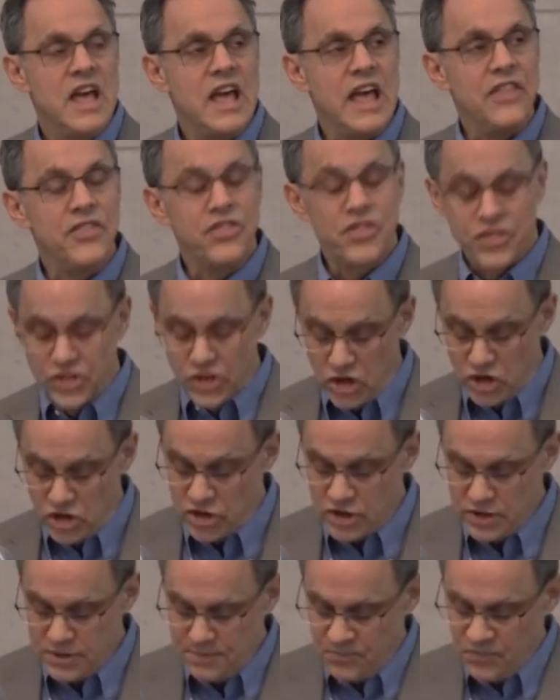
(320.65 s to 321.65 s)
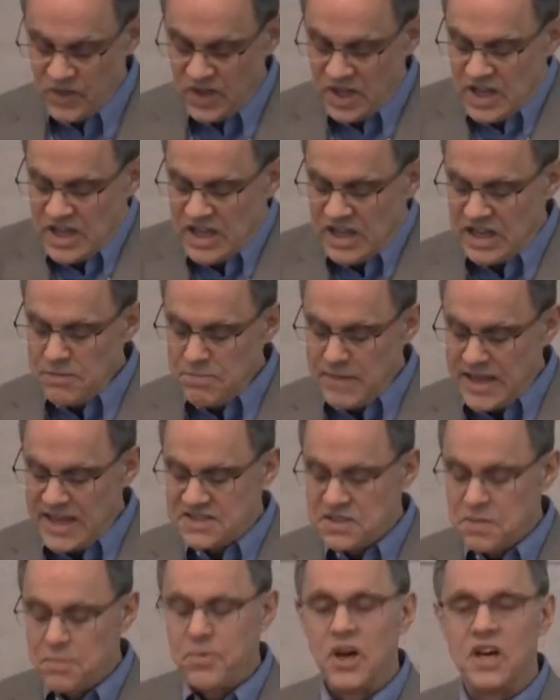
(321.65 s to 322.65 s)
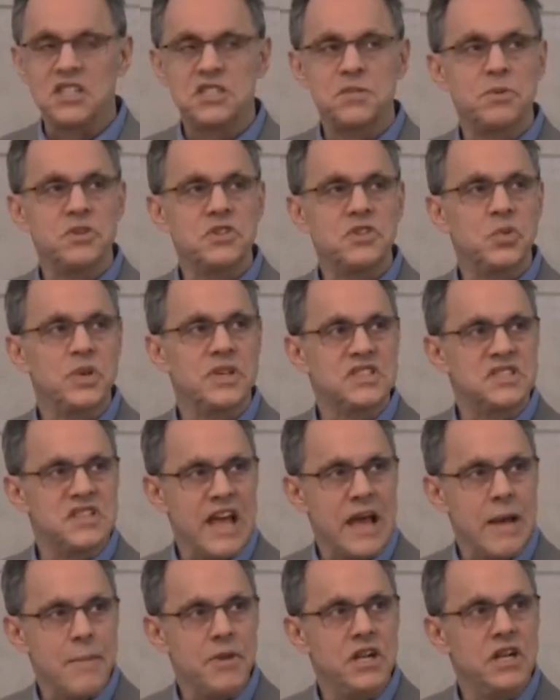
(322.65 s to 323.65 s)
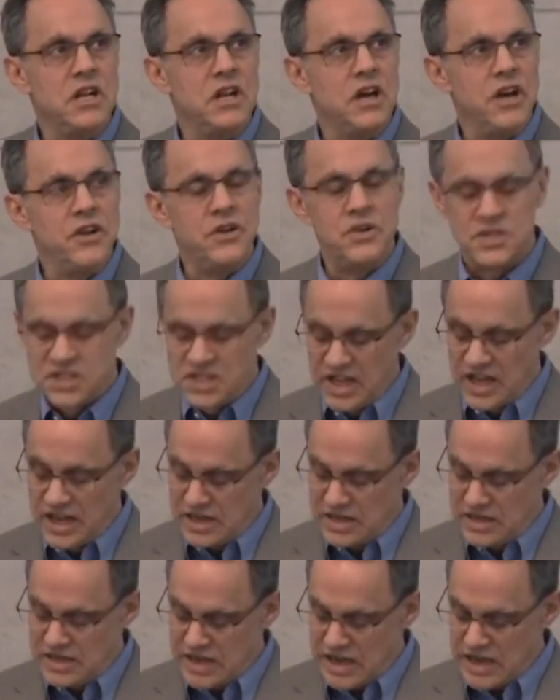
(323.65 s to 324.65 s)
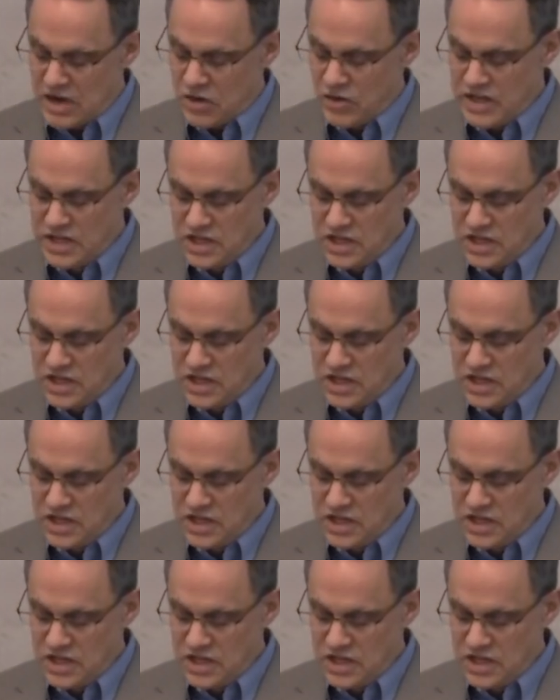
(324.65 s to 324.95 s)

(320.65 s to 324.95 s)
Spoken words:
And third, it makes it possible to examine and understand how